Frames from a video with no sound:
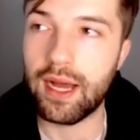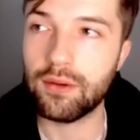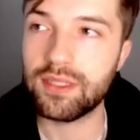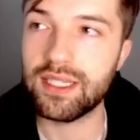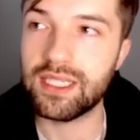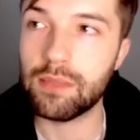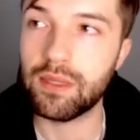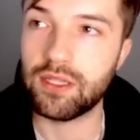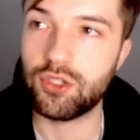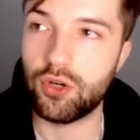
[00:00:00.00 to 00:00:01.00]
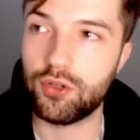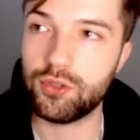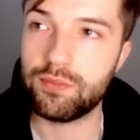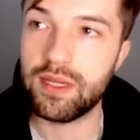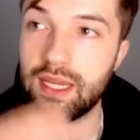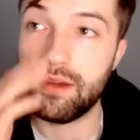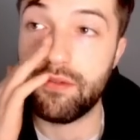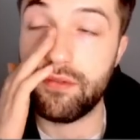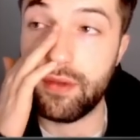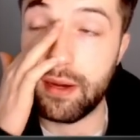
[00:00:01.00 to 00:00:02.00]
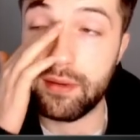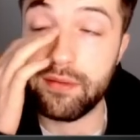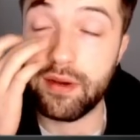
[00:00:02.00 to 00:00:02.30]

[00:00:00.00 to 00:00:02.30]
I would see a team like the Chargers being a very,